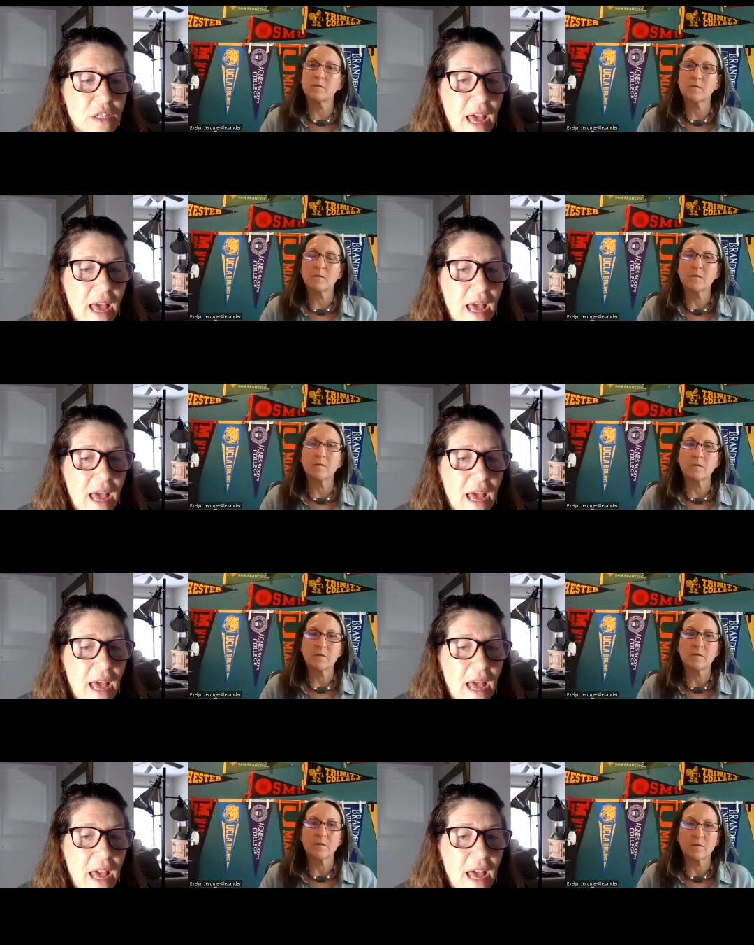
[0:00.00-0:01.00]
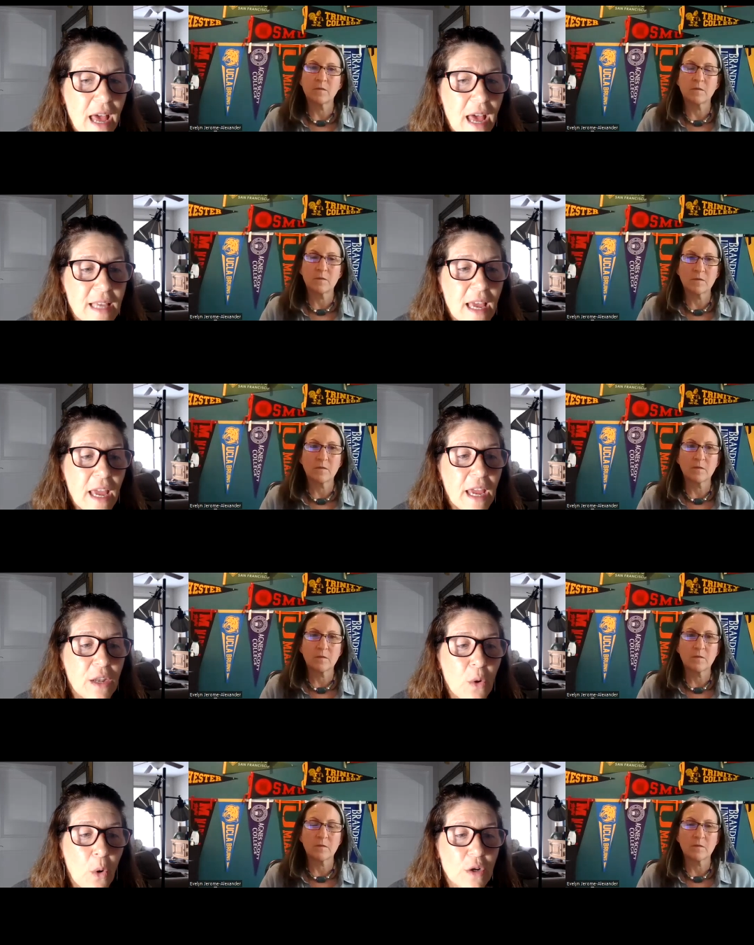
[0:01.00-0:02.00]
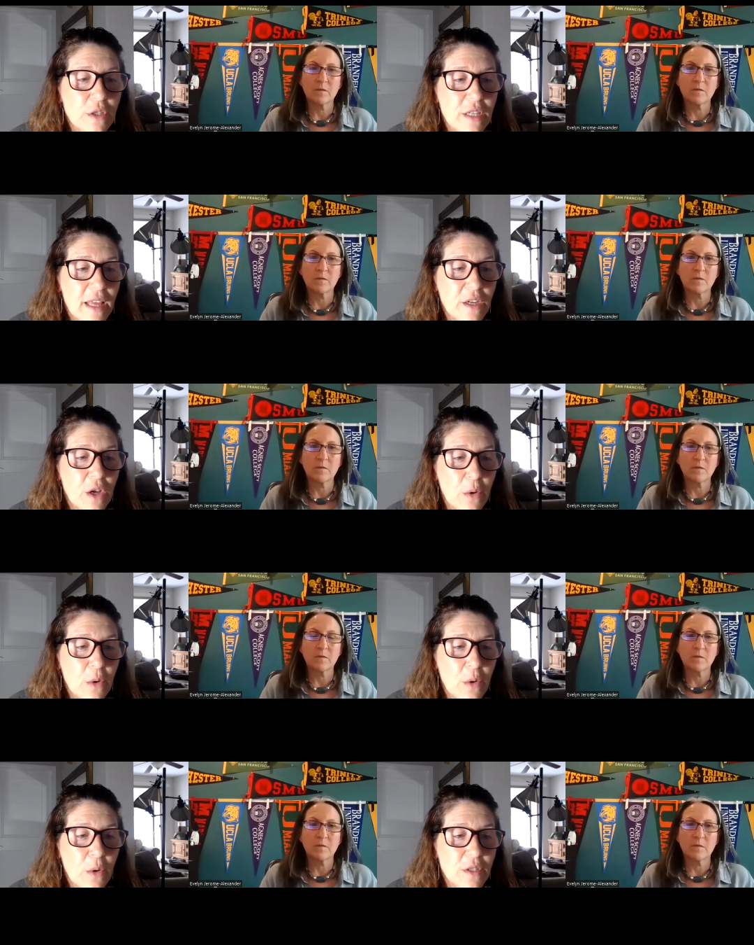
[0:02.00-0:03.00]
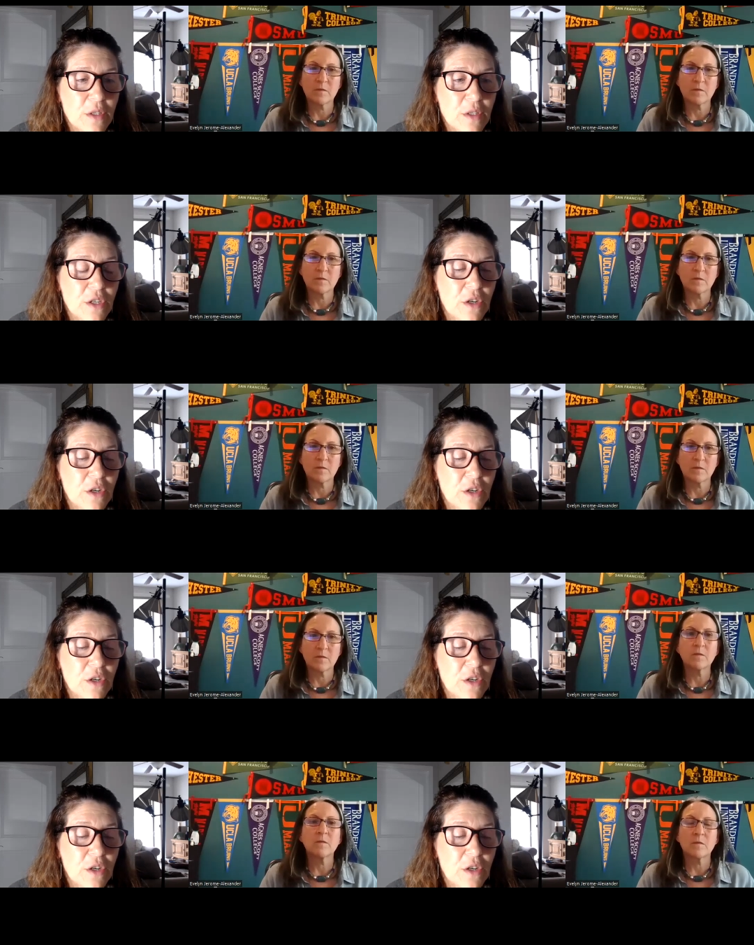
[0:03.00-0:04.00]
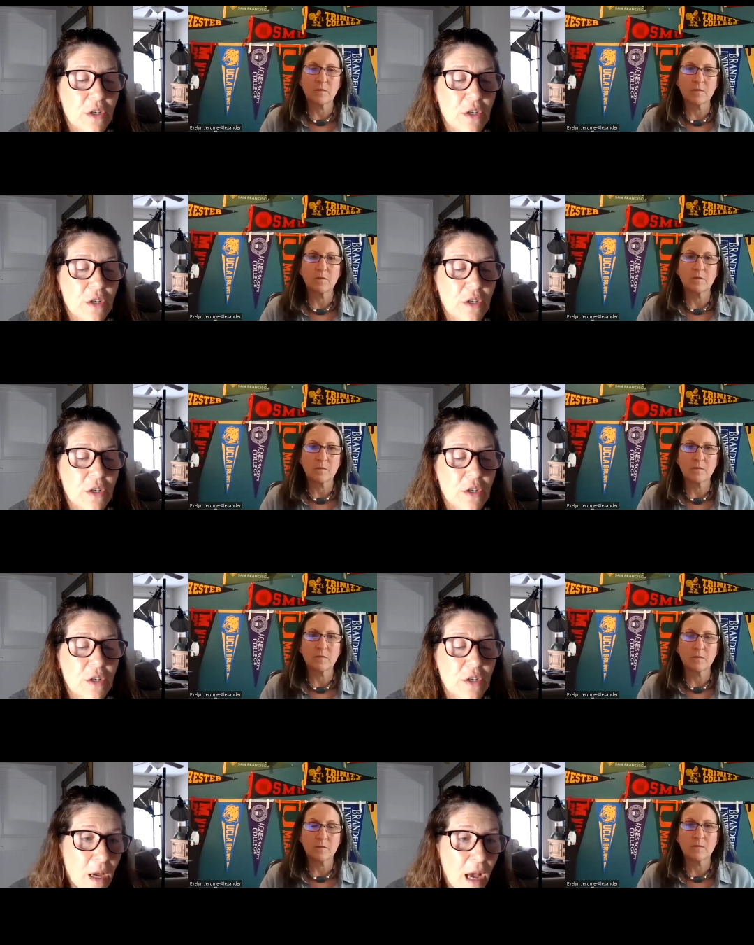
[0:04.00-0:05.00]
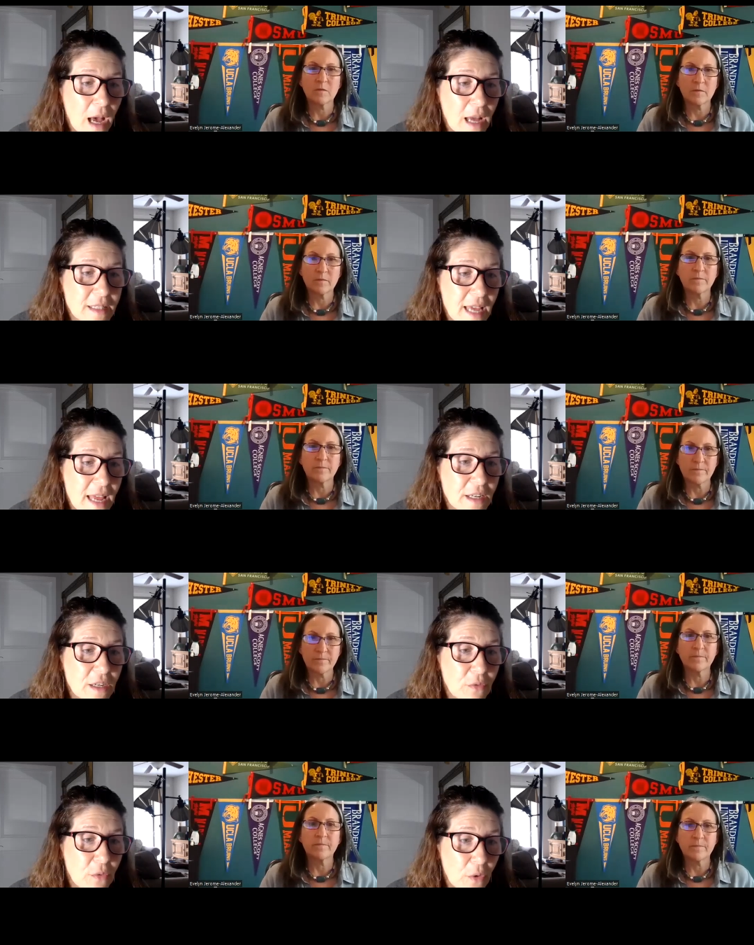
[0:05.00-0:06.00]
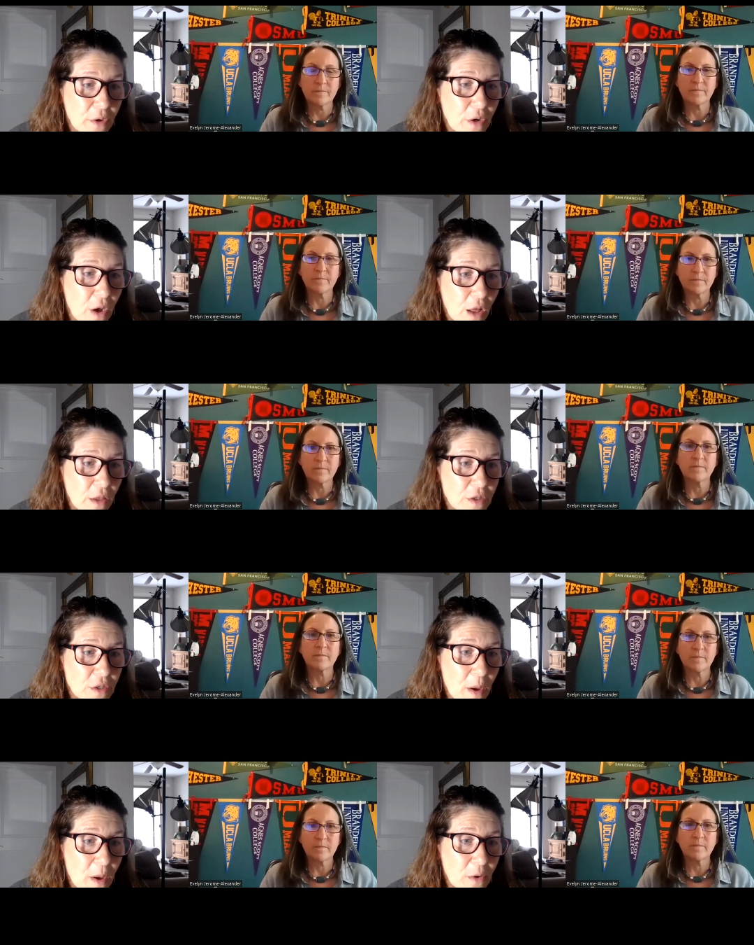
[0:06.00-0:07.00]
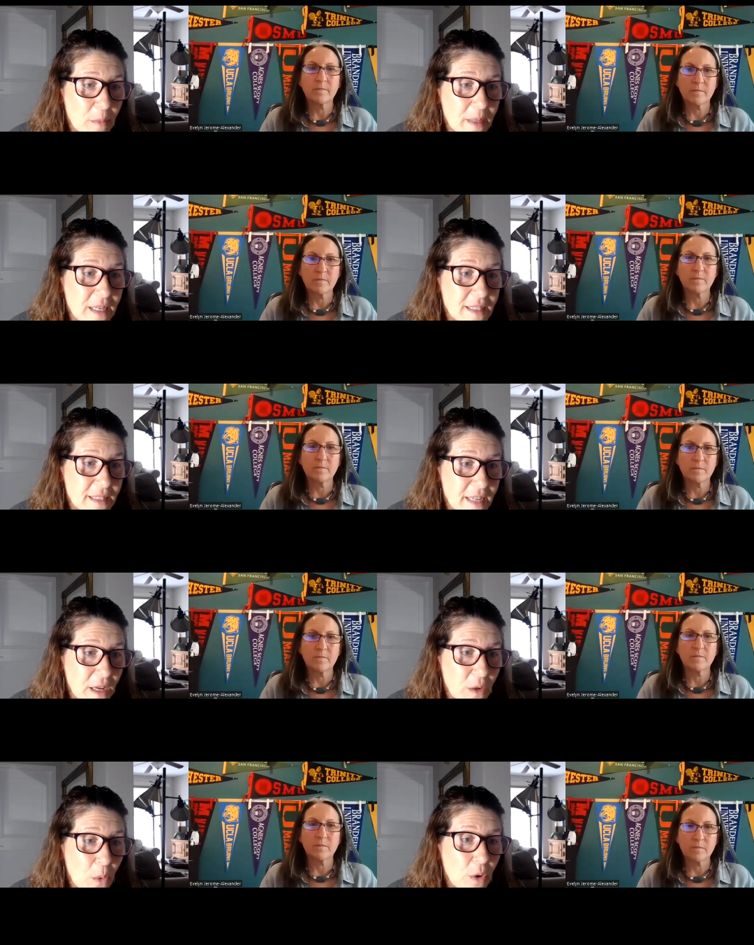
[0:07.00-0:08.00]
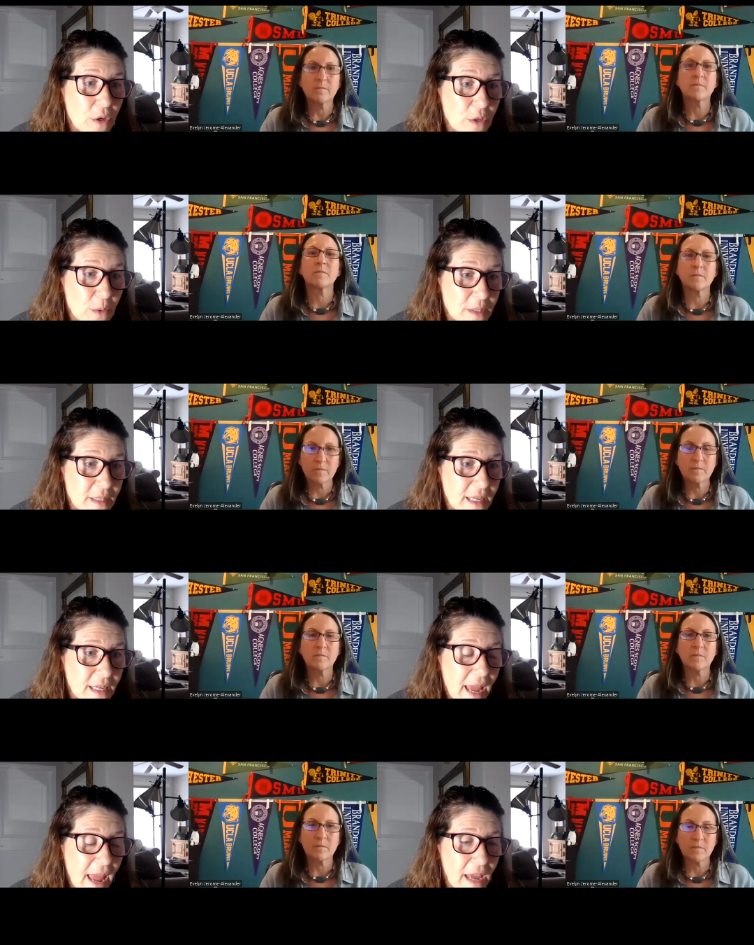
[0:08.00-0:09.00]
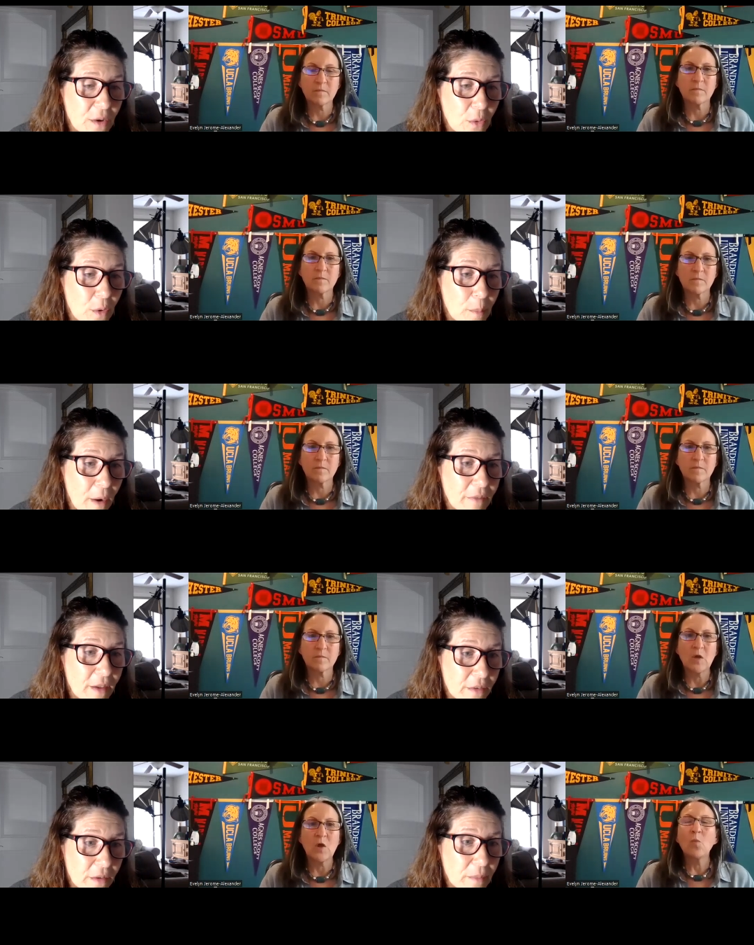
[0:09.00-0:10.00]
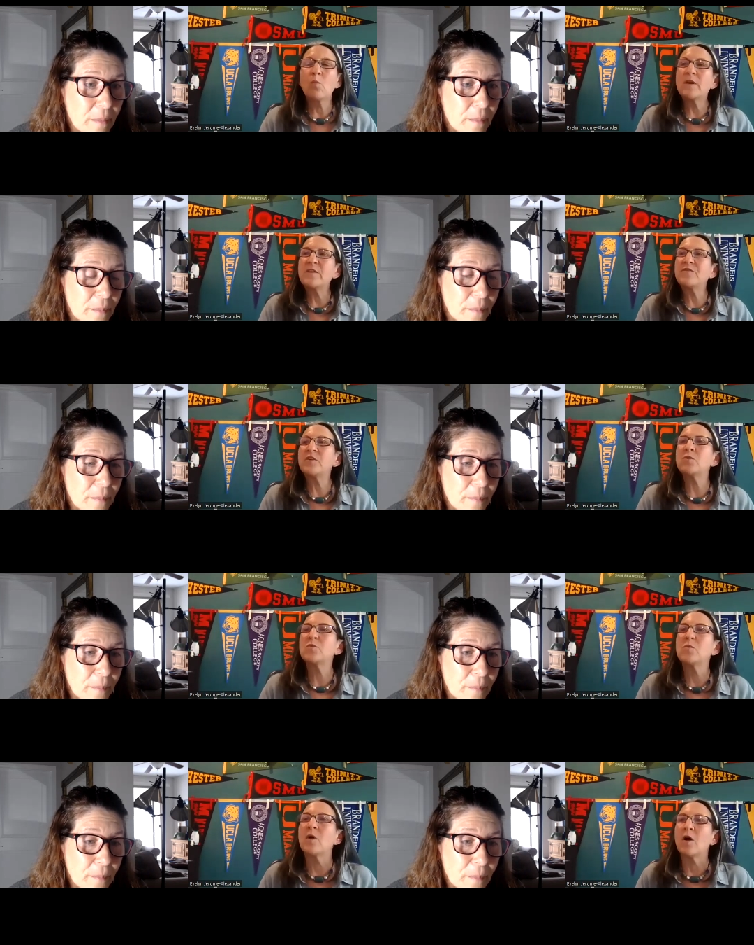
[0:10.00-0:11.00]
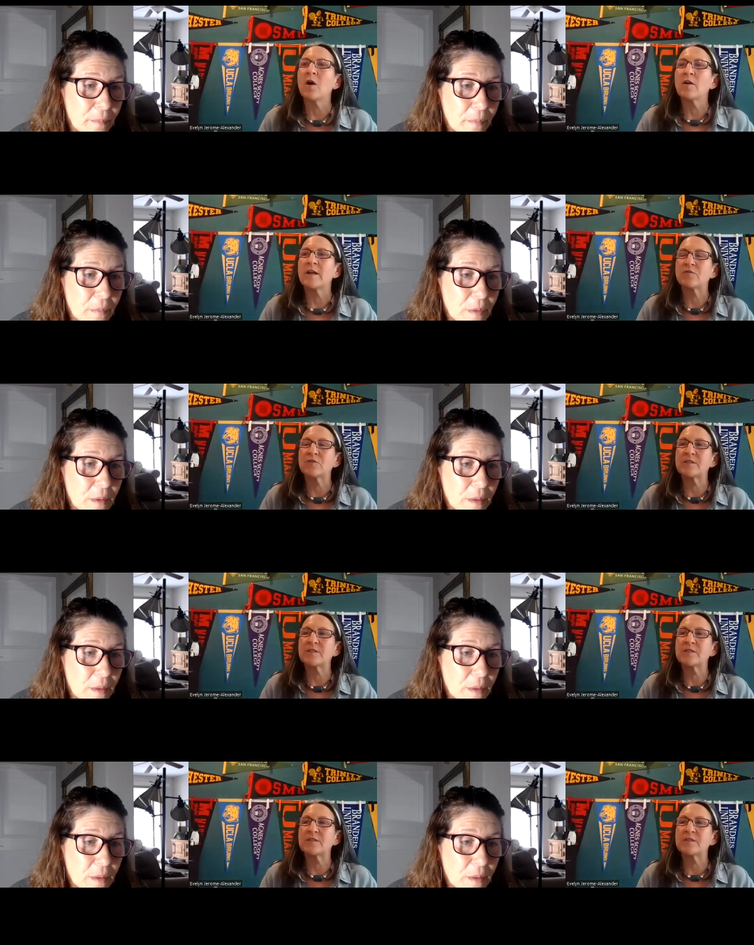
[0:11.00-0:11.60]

Speaker 1: academics in order to then go into your upper division classes when you attend a four-year college, whether it be a state or UC and or a private.
Speaker 2: What if you are